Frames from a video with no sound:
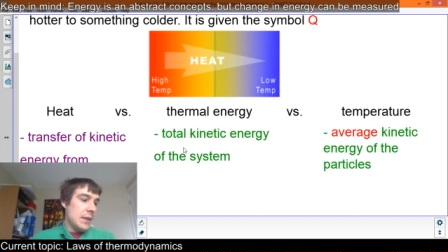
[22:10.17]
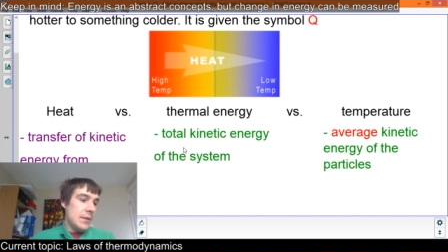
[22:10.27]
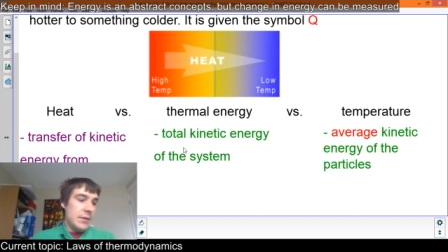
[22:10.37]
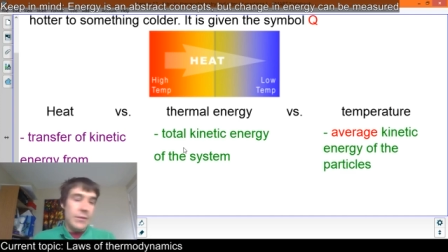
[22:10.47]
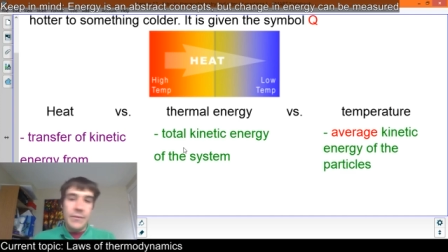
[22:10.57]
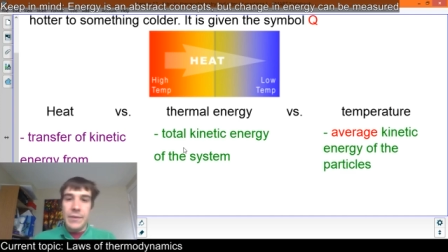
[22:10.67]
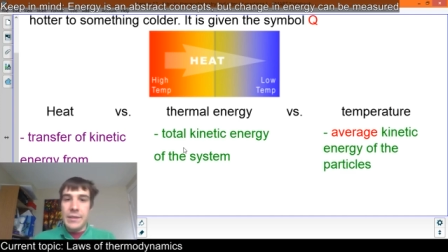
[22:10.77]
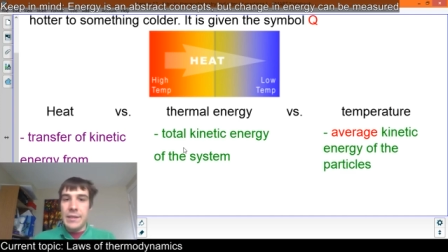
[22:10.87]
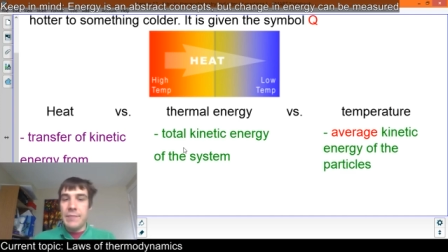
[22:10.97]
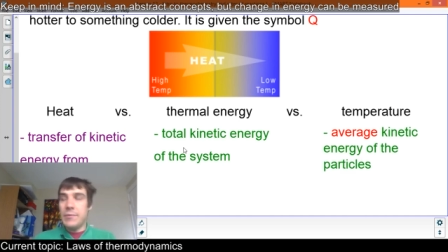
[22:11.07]
So, for
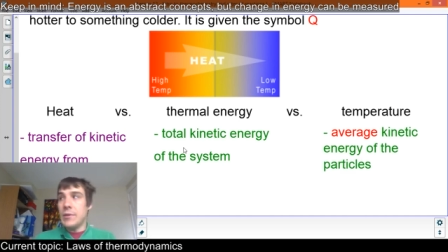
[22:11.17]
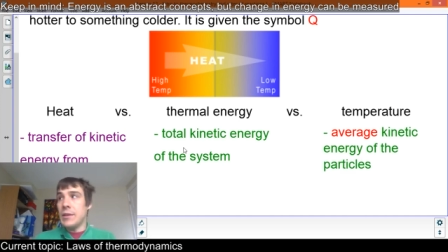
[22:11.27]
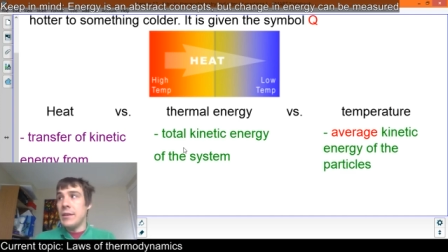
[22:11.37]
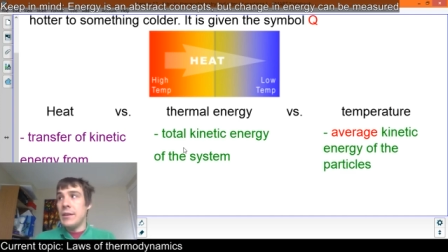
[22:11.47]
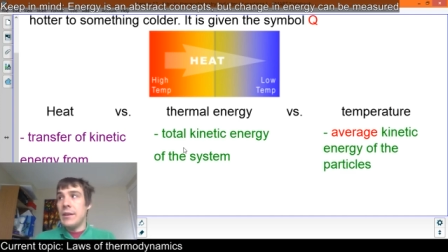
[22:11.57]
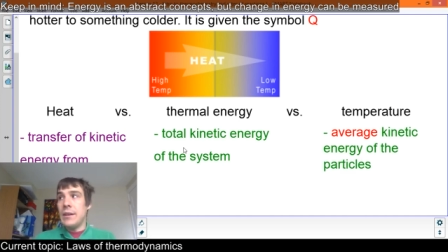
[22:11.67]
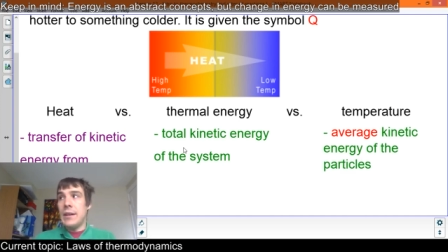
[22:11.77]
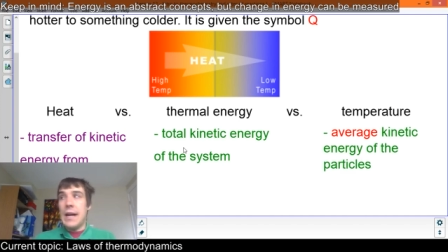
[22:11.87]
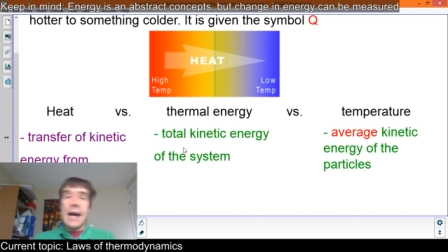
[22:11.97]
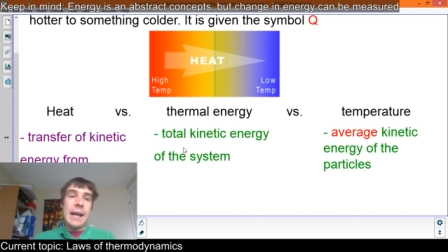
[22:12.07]
example,
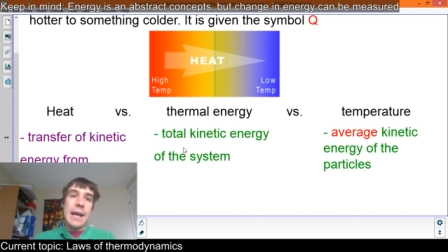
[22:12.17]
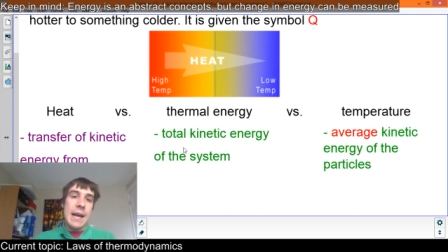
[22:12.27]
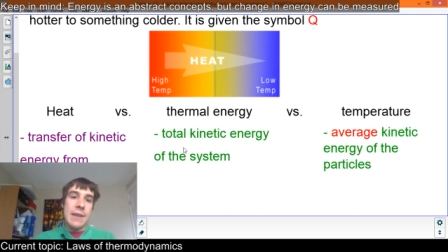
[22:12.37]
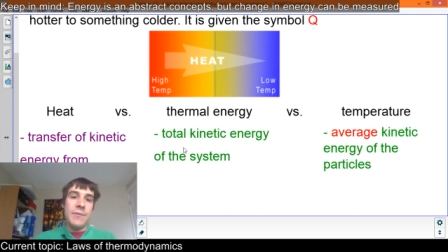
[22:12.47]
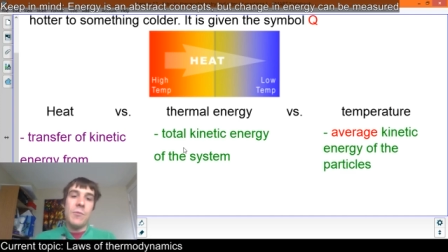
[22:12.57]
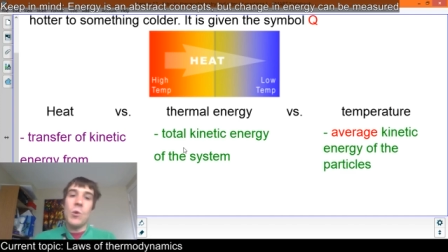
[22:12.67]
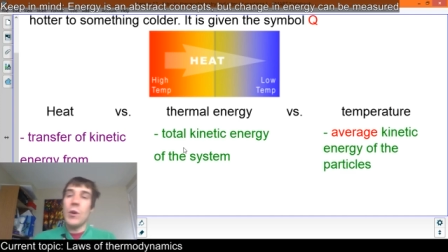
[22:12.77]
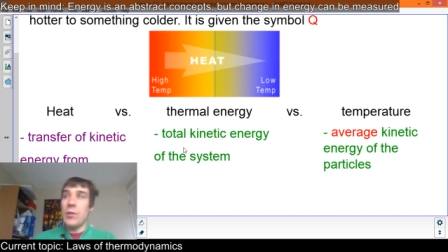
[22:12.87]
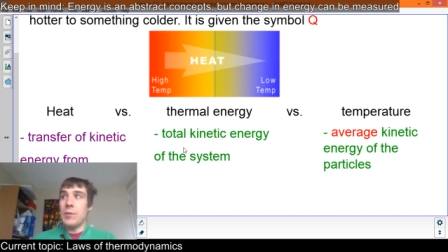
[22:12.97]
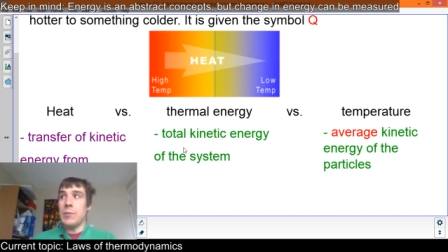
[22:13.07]
I have
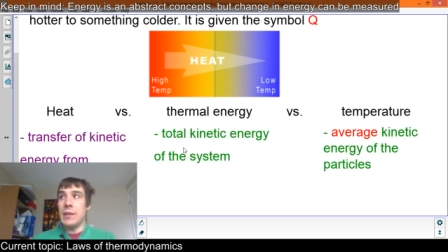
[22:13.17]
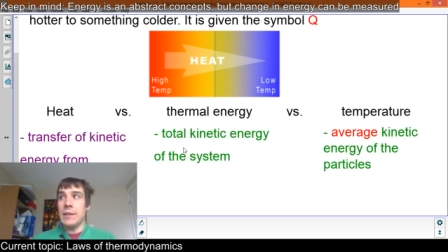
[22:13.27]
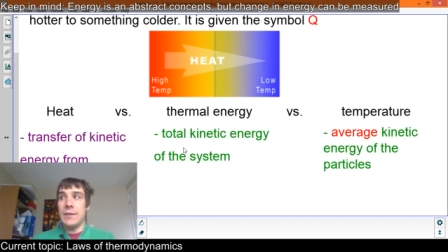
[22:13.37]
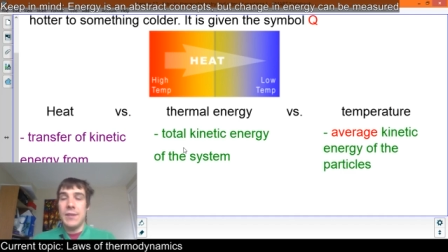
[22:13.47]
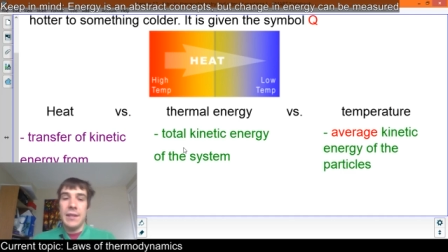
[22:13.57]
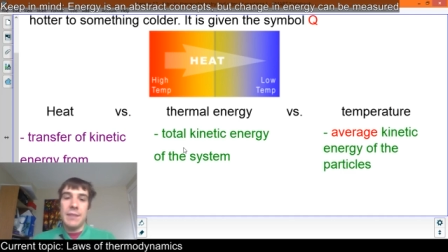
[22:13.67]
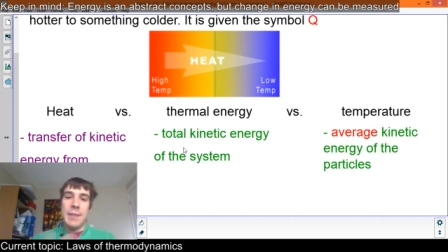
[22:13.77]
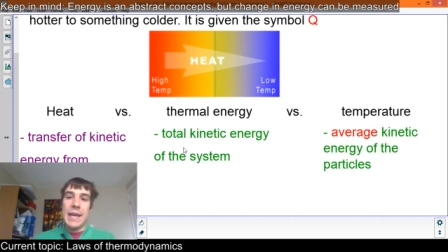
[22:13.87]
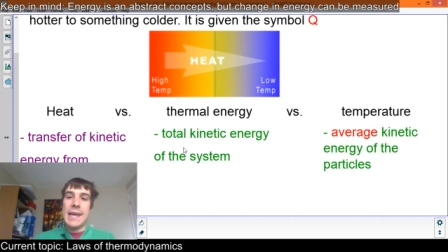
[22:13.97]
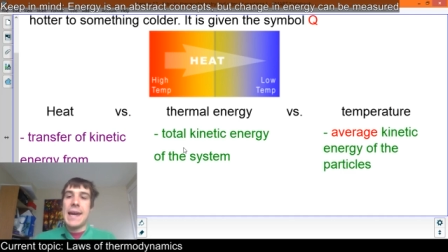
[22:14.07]
more thermal energy than
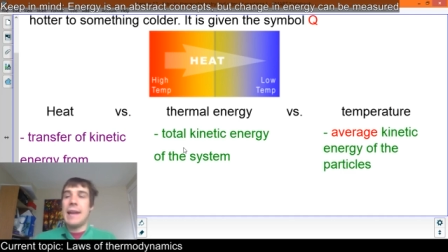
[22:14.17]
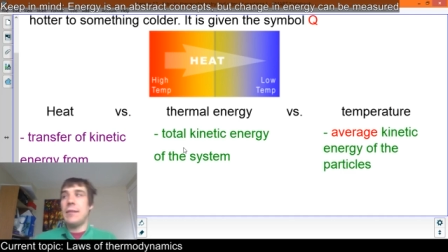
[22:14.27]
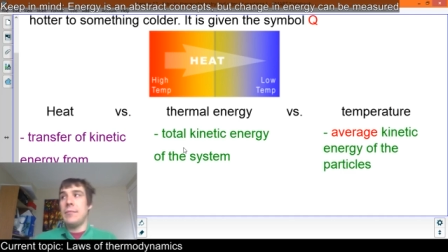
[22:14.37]
my cat